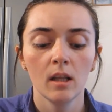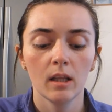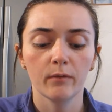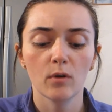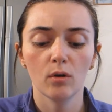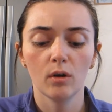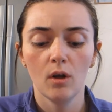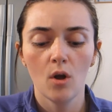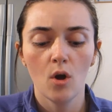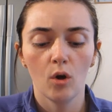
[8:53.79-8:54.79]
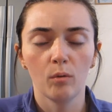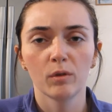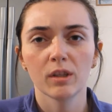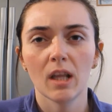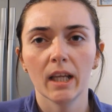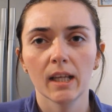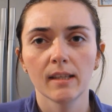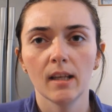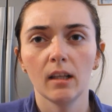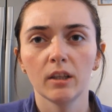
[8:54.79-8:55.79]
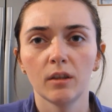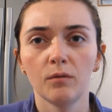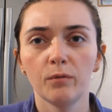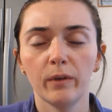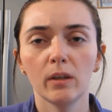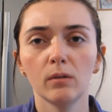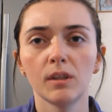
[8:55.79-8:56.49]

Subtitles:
They've got almost like a silicone feel